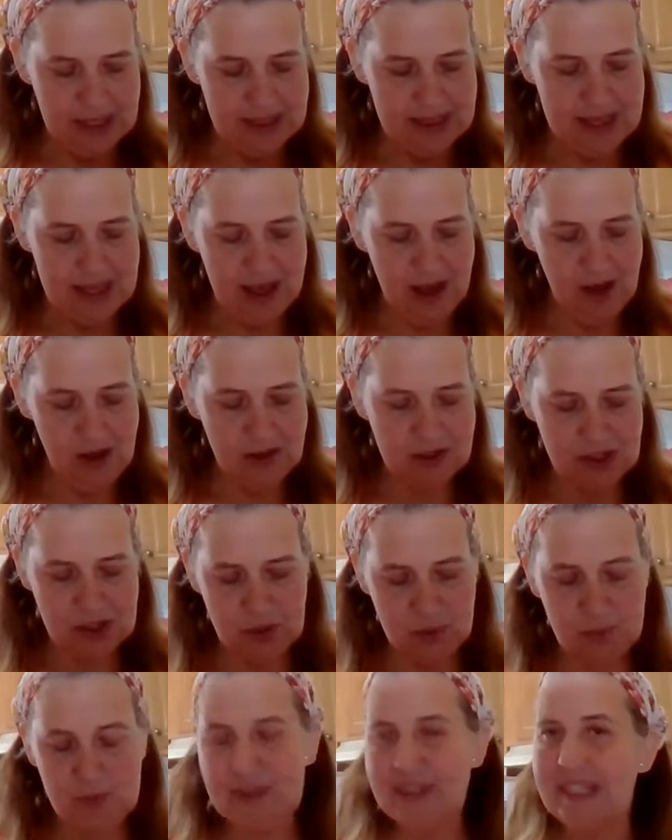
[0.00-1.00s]
They
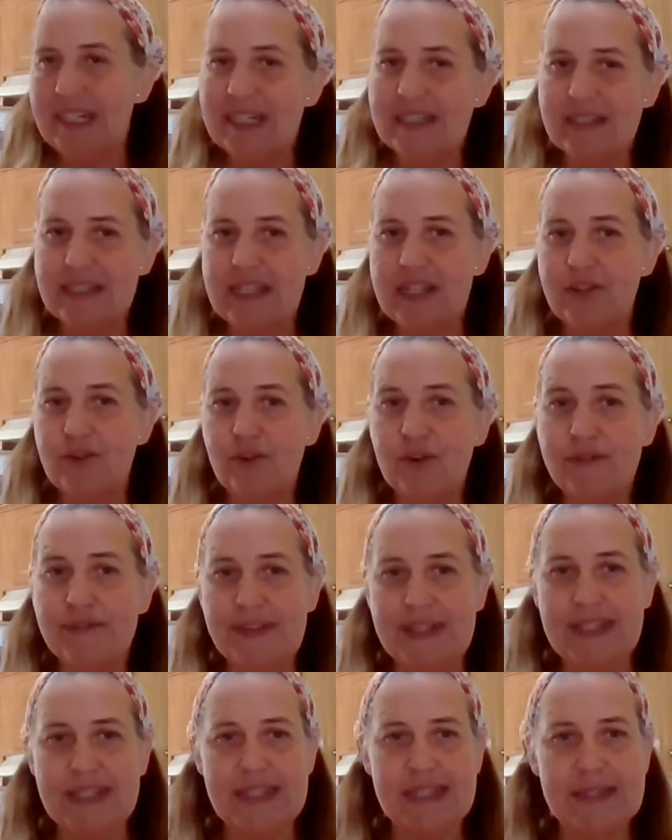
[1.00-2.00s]
also release
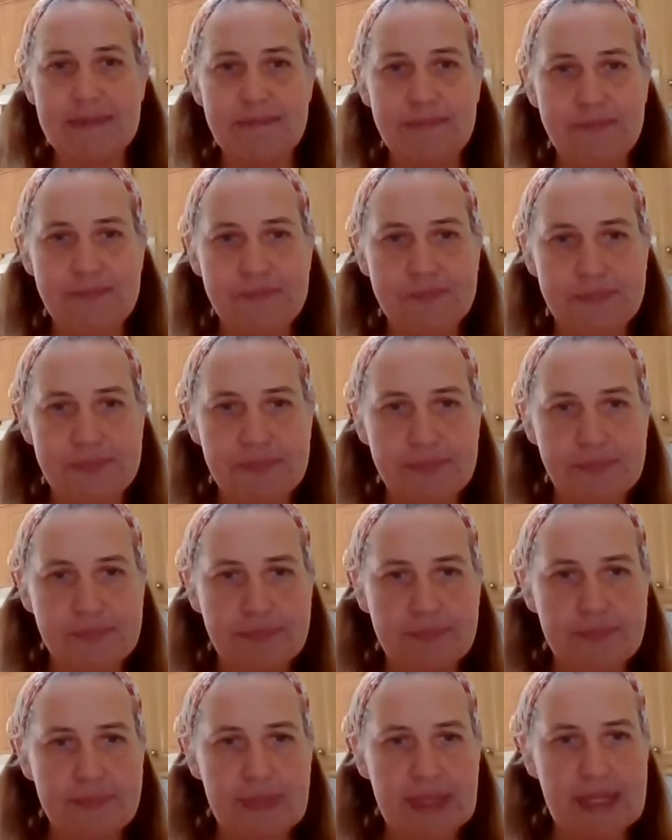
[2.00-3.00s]
endorphins.
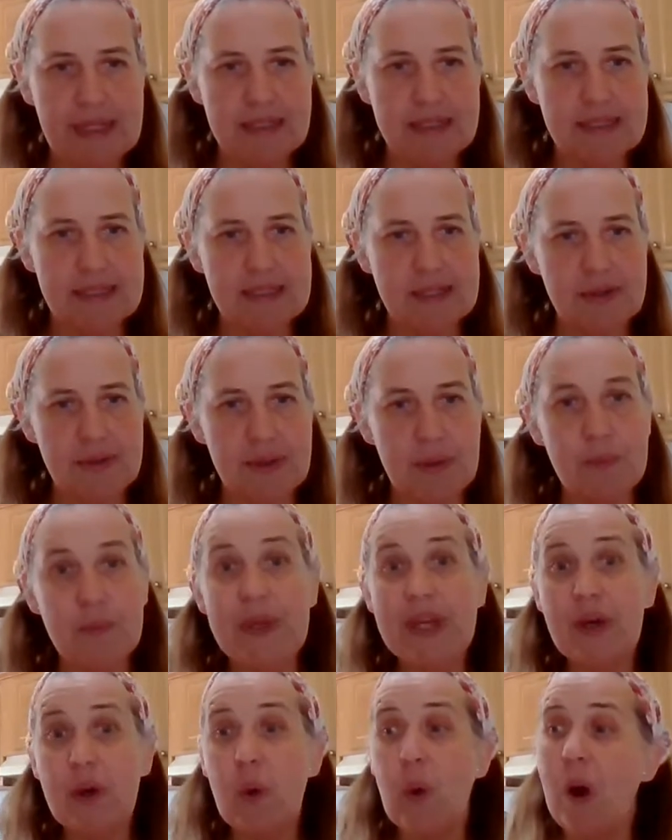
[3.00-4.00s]
So then
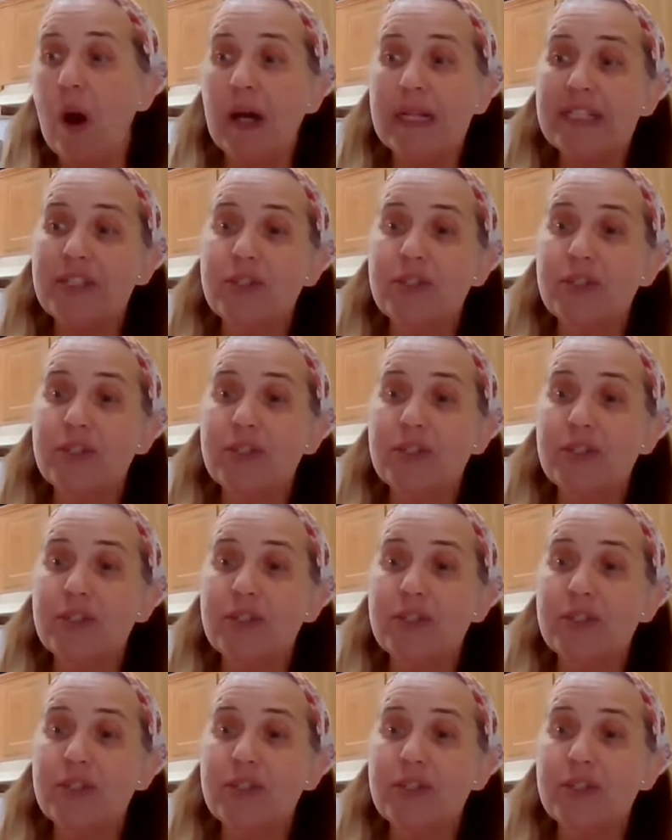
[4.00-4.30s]
we go on